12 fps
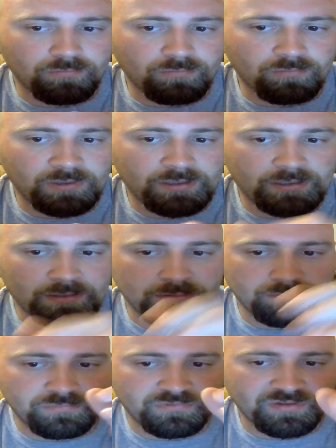
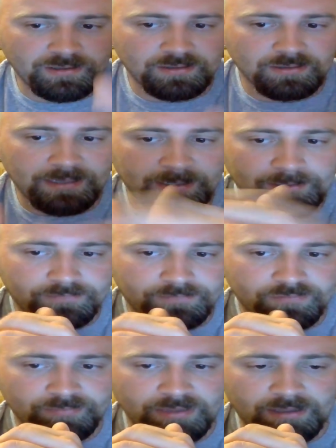When Cena landed
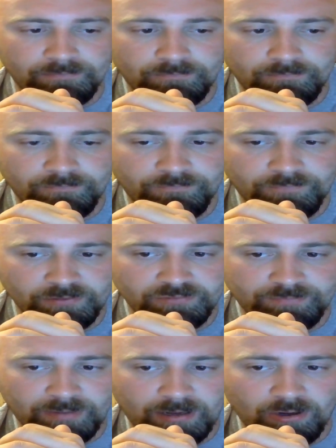from that
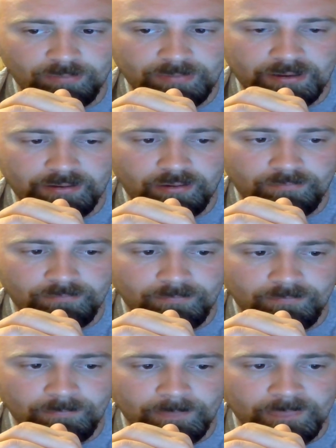first powerbomb,
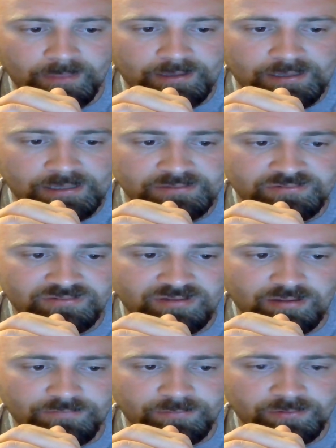he
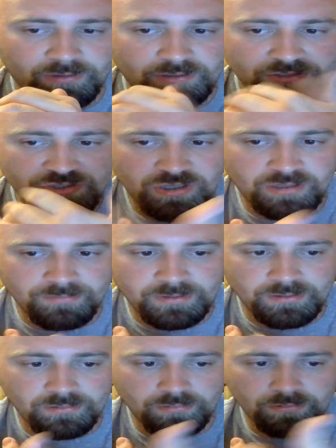suffered a
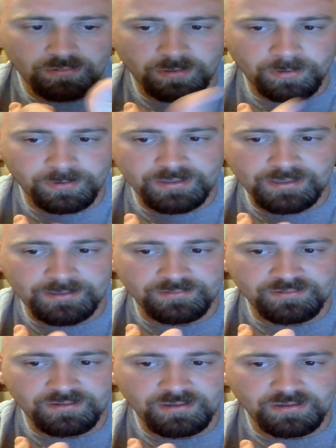legitimate
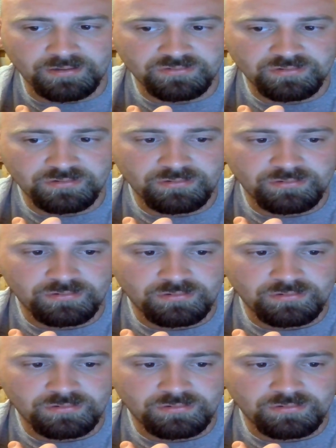herniated disc.